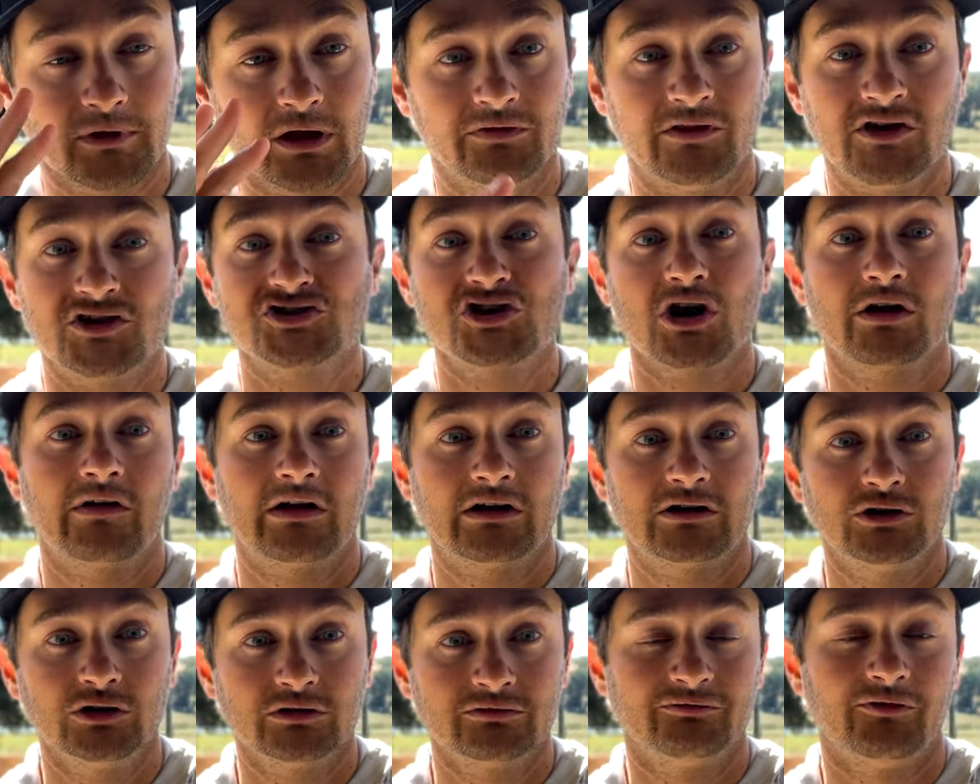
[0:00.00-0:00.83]
This year I've
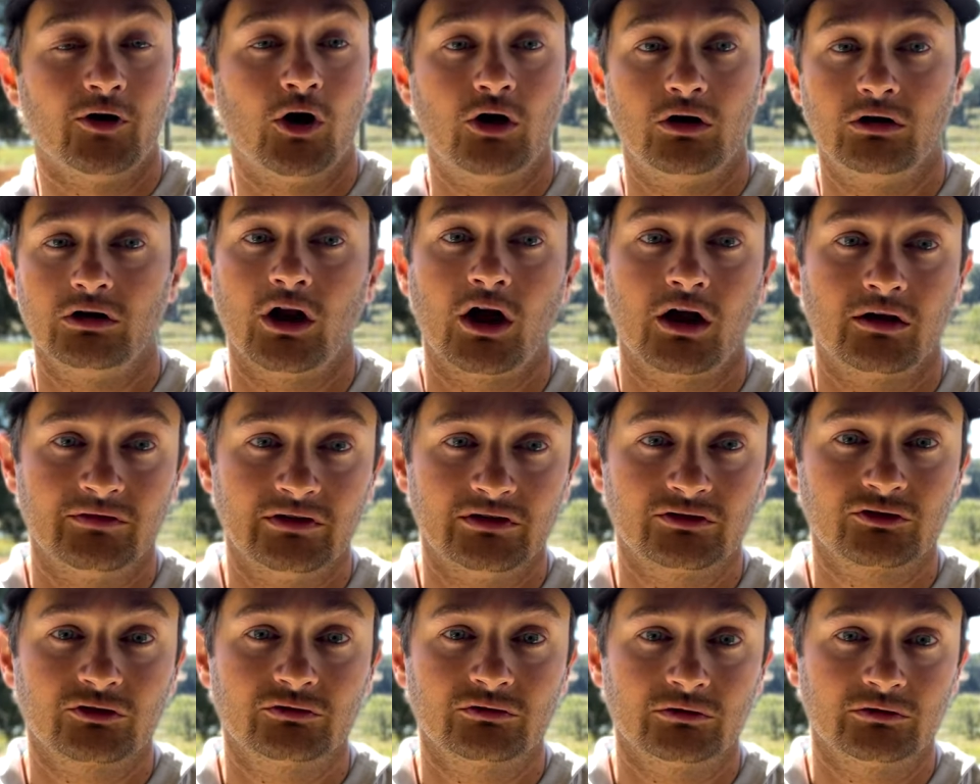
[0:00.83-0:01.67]
had a good fall. A lot of
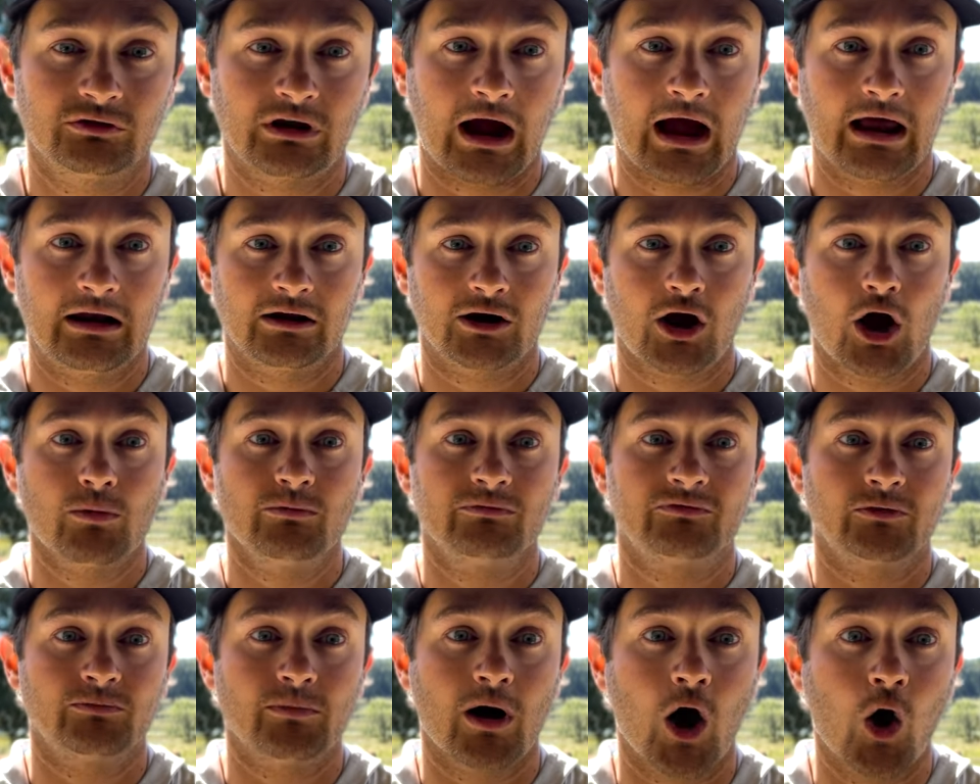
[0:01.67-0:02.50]
it's kind of come
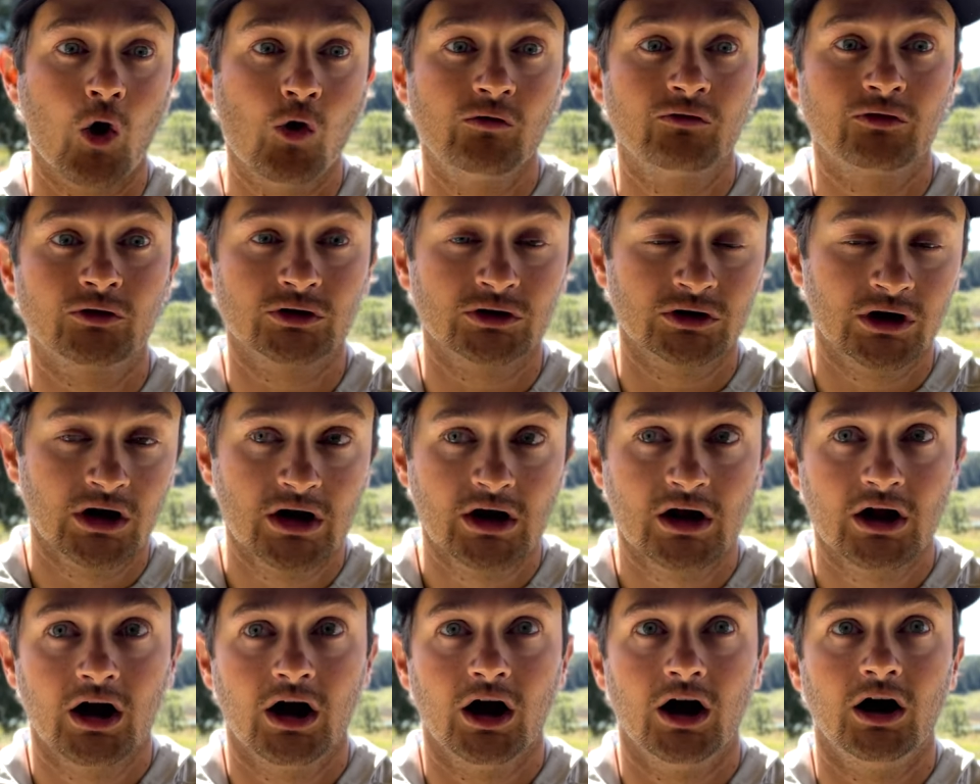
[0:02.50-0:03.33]
from
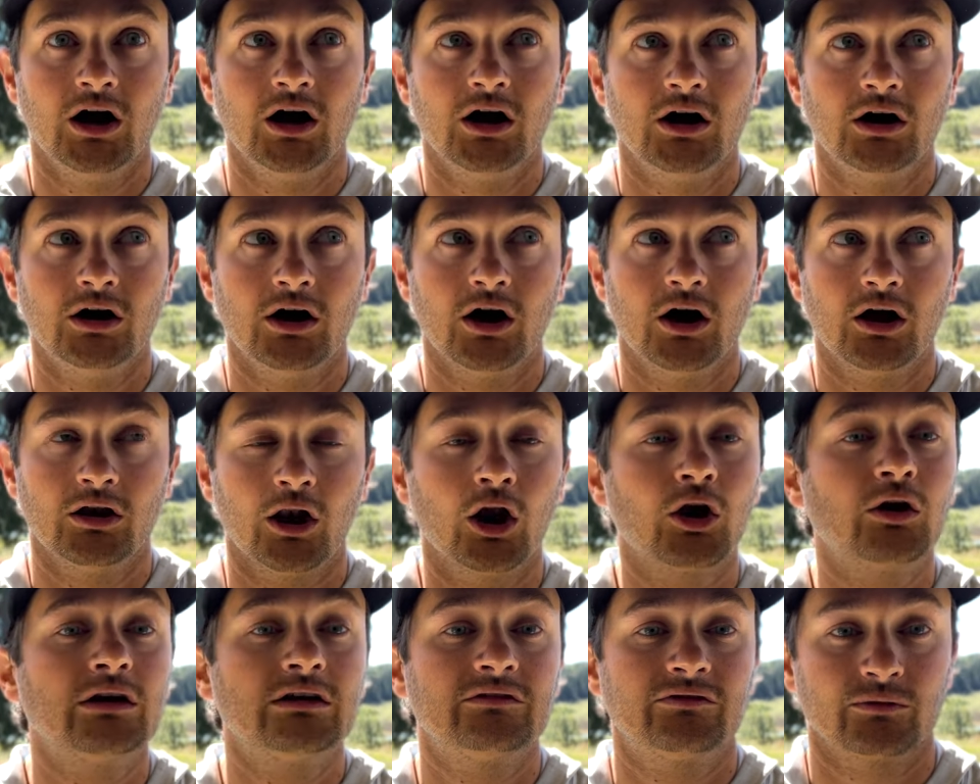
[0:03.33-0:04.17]

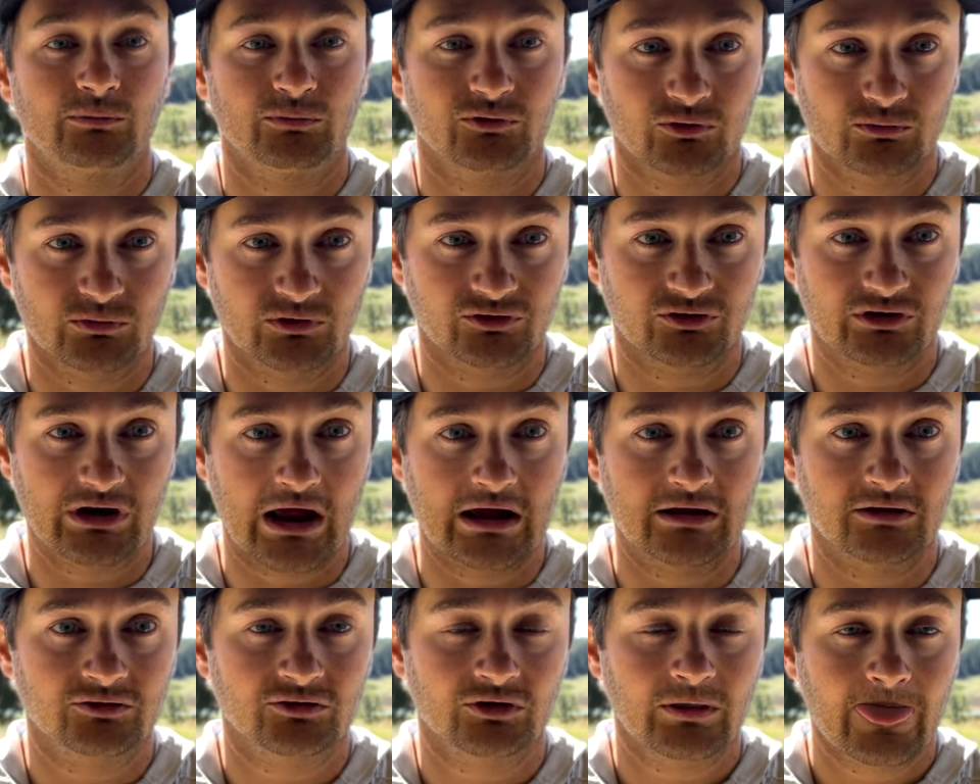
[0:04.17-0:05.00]
learning from some
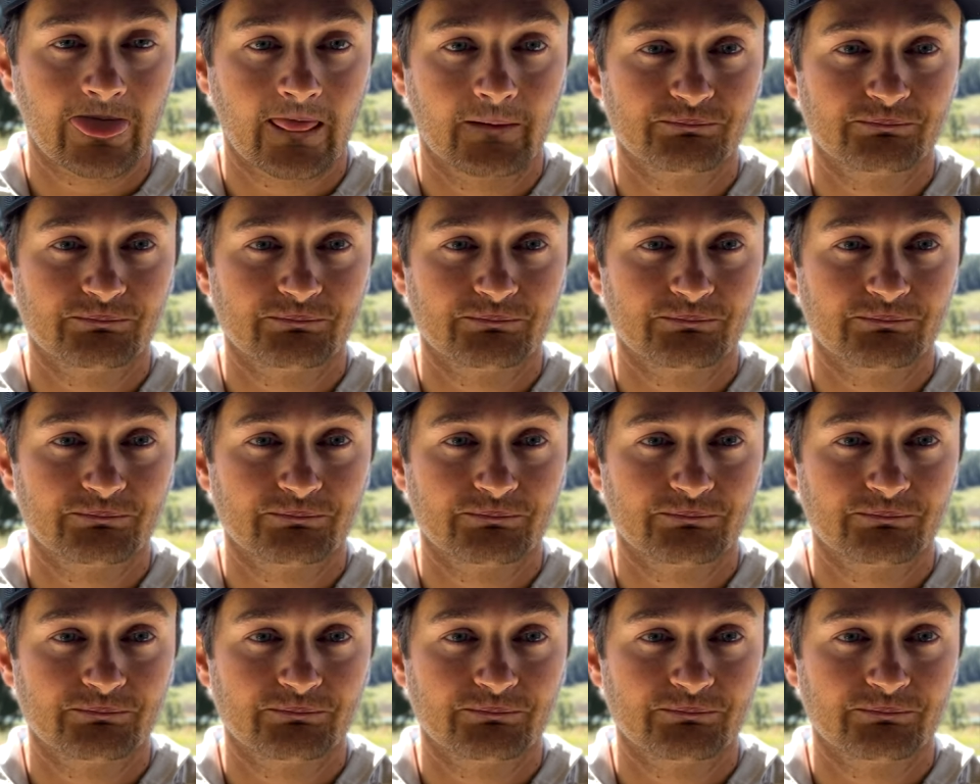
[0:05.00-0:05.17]
mistakes.